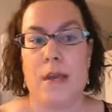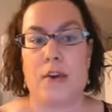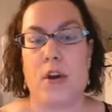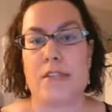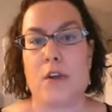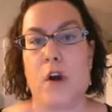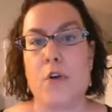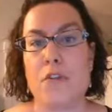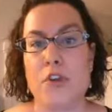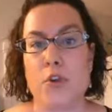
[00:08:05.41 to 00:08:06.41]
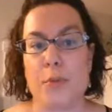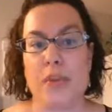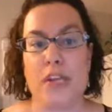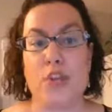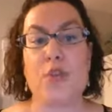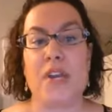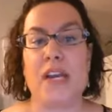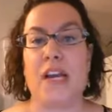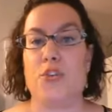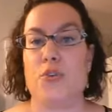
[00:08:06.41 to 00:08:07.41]
across all the European Union
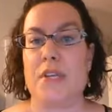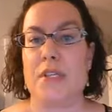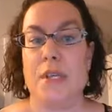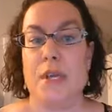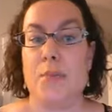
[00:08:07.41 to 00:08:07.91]
countries,